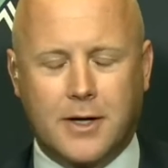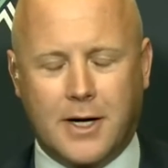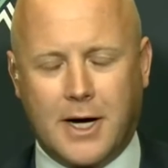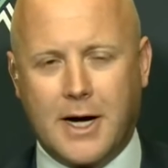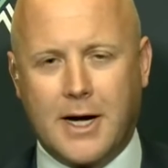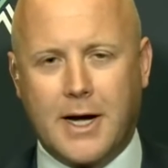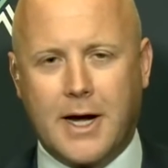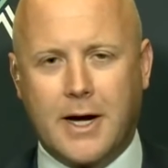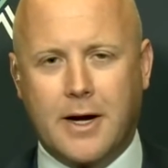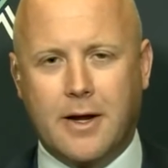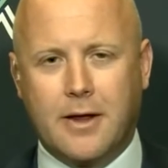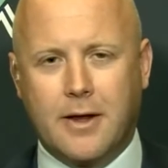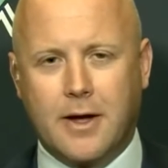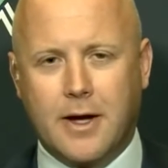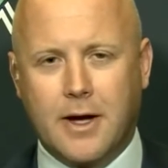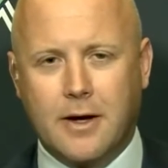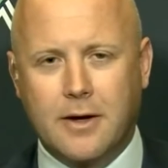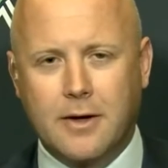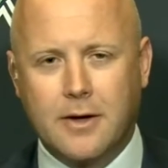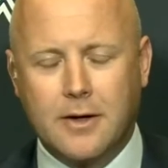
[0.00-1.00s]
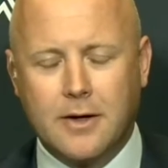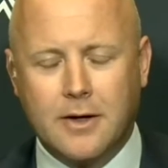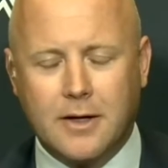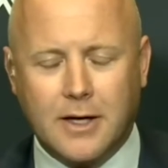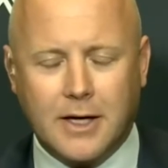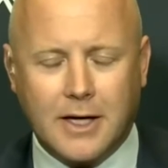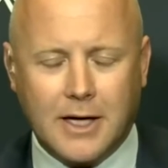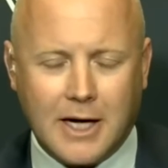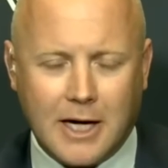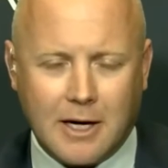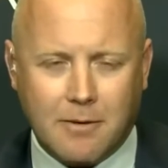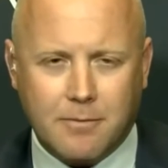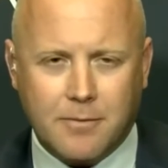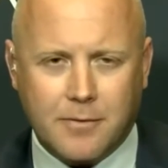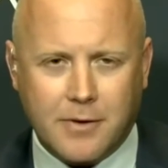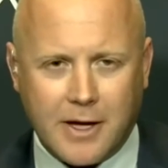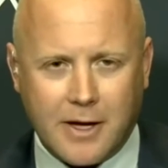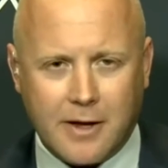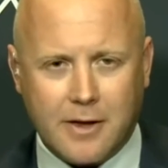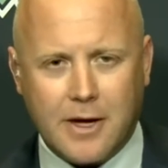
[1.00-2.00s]
today ahead of
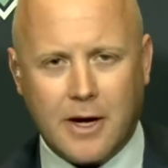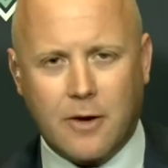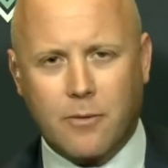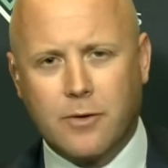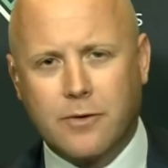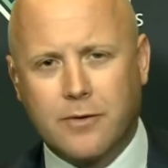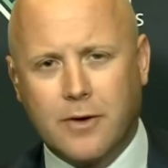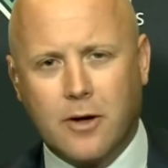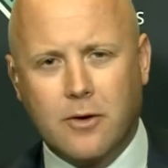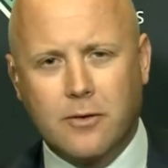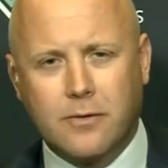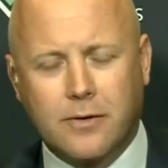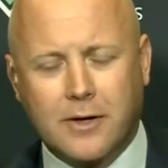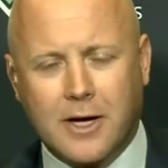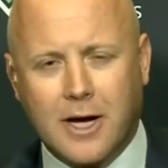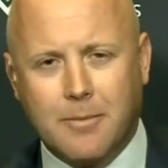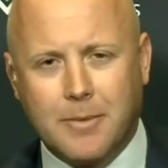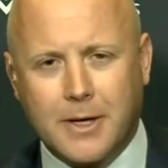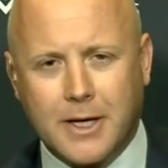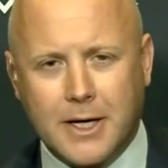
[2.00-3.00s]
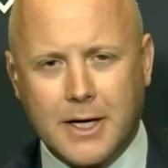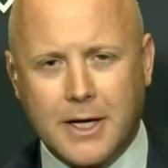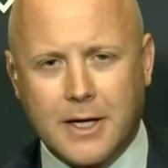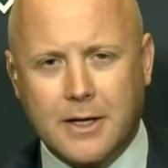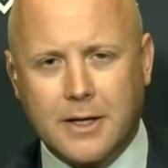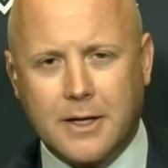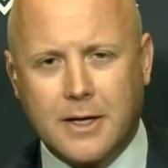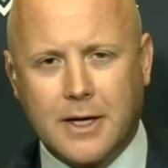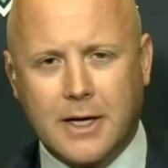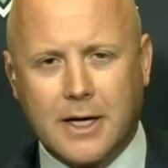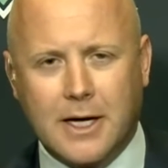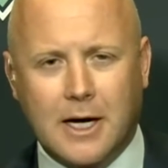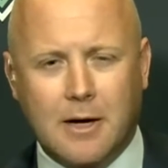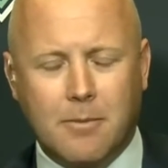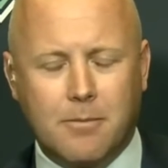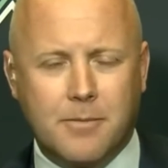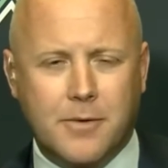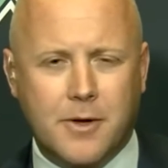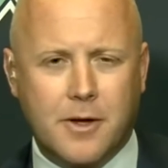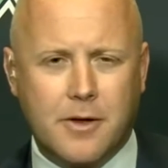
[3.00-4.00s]
their results coming in
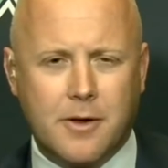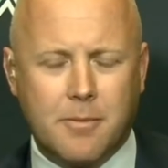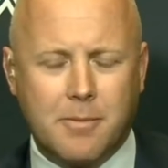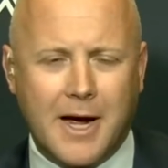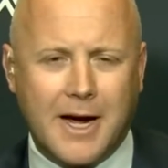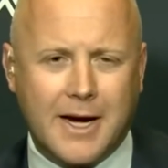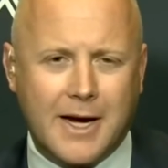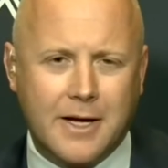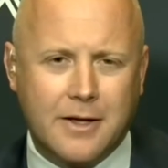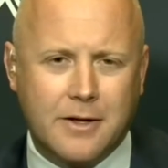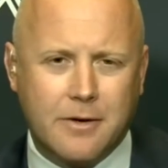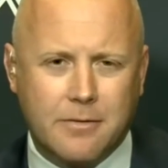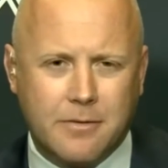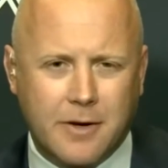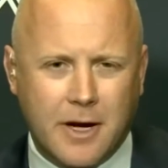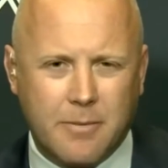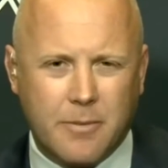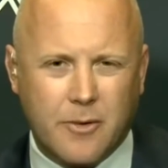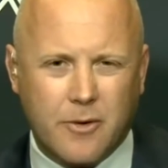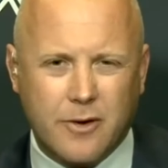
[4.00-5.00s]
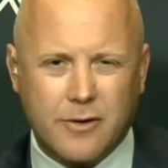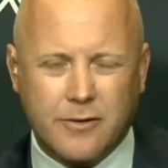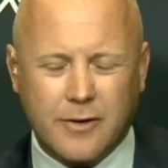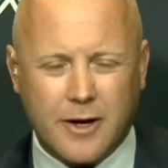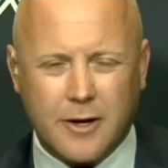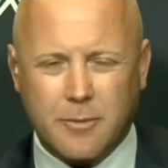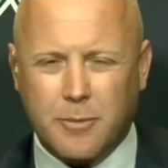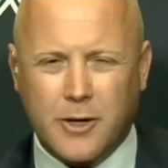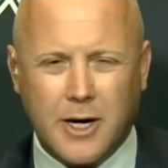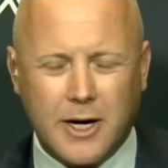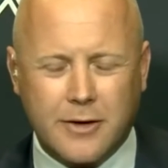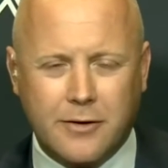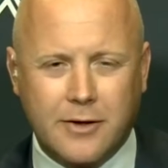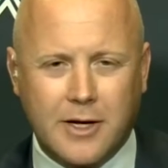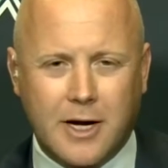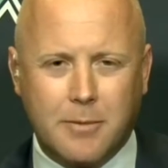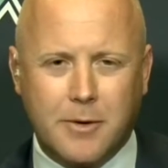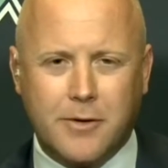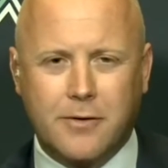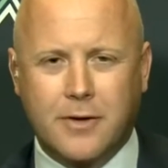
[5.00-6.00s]
the back end of February. So the production
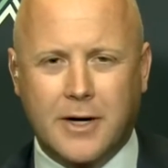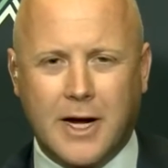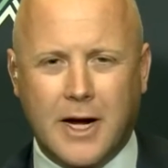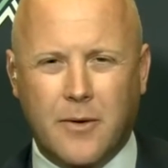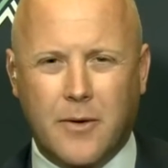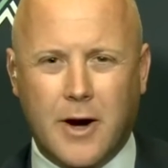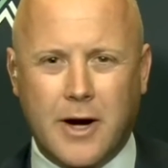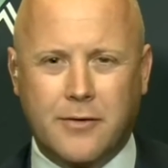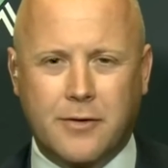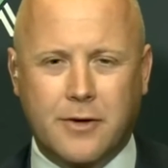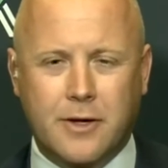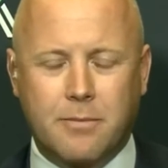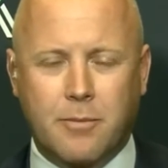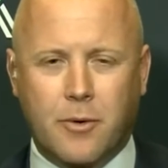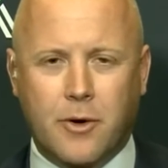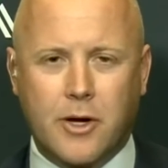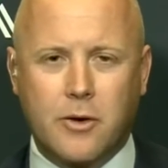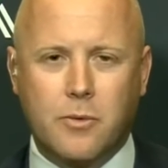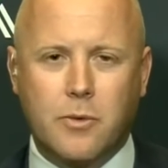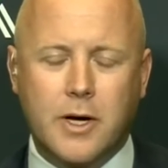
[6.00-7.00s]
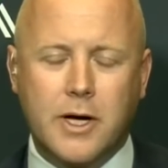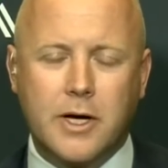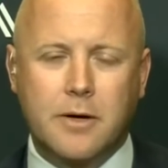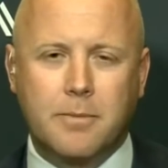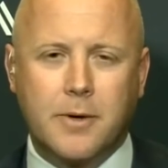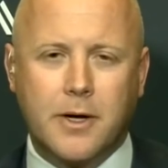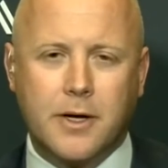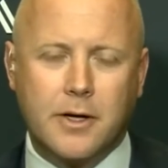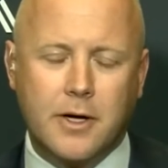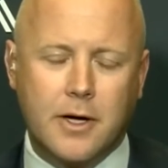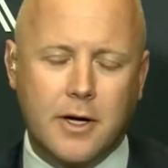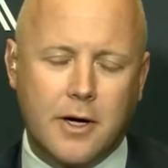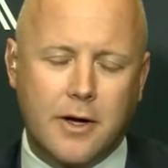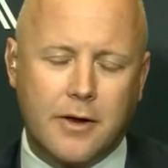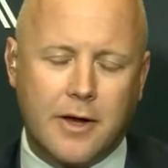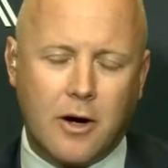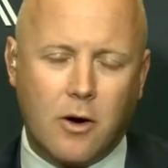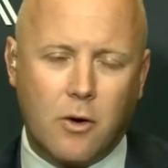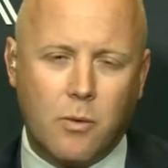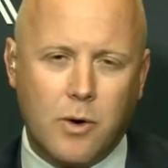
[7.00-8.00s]
numbers today were actually pretty weak, but
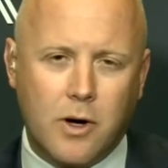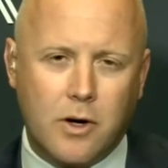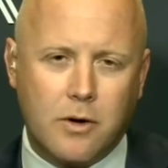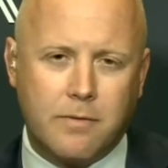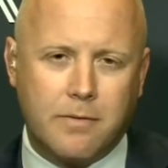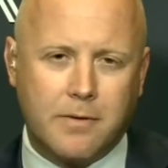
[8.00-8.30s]
they were well